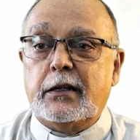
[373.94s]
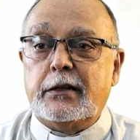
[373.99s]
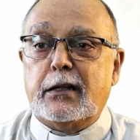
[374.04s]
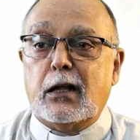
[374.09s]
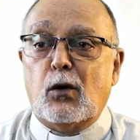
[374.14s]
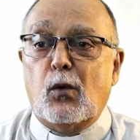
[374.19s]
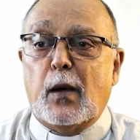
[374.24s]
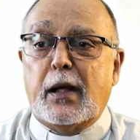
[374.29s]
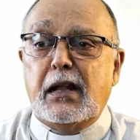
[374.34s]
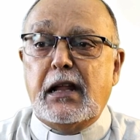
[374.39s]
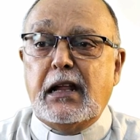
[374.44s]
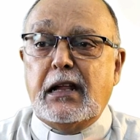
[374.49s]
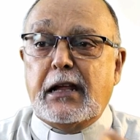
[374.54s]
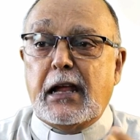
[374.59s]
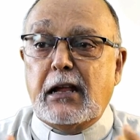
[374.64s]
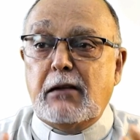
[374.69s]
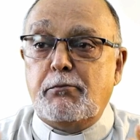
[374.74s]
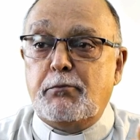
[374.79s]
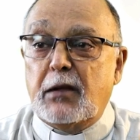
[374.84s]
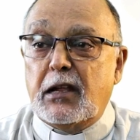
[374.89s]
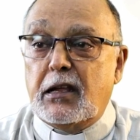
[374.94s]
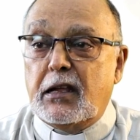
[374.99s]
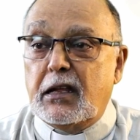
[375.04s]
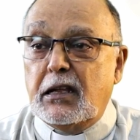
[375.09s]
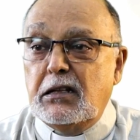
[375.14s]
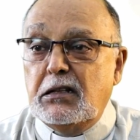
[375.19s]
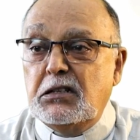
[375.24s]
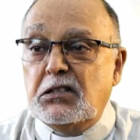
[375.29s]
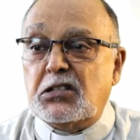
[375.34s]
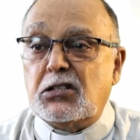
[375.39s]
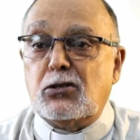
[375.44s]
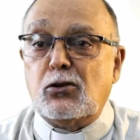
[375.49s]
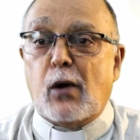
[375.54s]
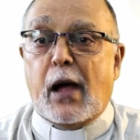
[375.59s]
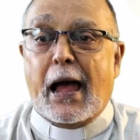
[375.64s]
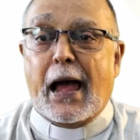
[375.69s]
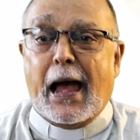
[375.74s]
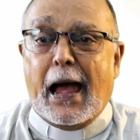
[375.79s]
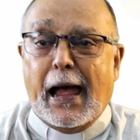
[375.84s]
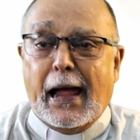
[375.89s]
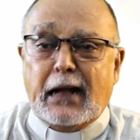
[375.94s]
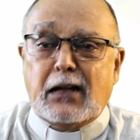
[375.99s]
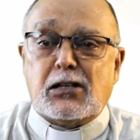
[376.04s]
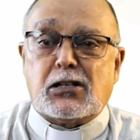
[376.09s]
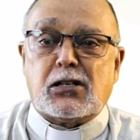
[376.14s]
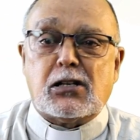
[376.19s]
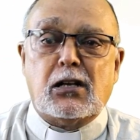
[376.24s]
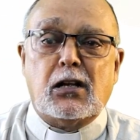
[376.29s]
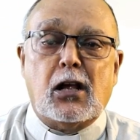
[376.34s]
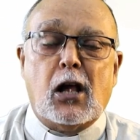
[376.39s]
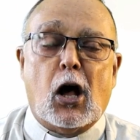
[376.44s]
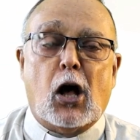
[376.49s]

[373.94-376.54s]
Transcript: the wedding cake begins to act